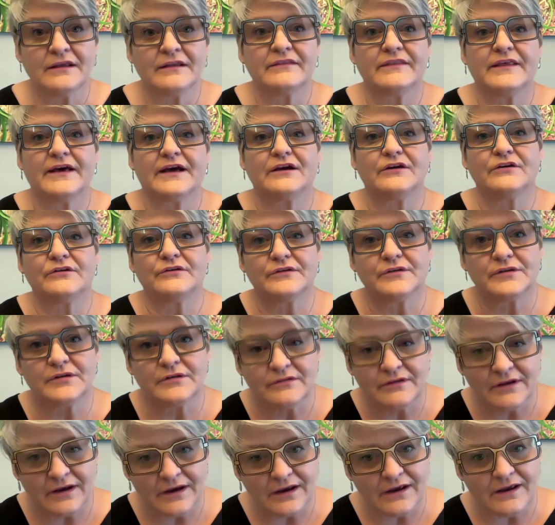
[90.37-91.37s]
that
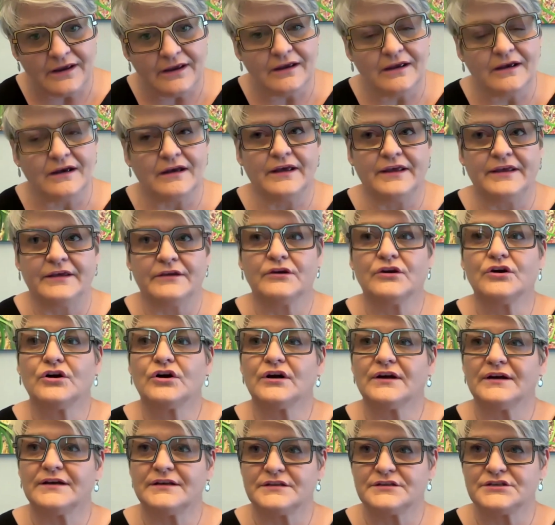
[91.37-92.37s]
could
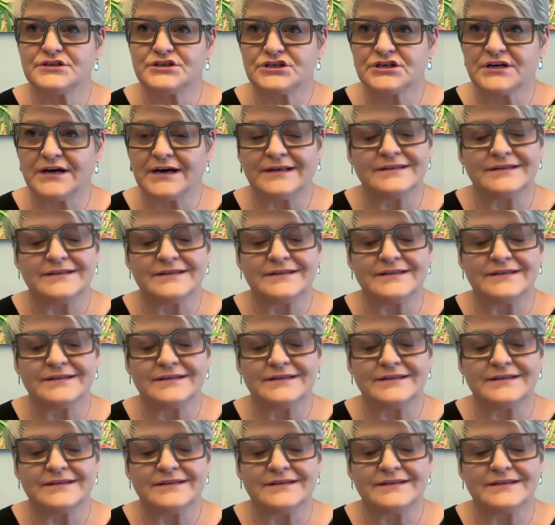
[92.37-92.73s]
encourage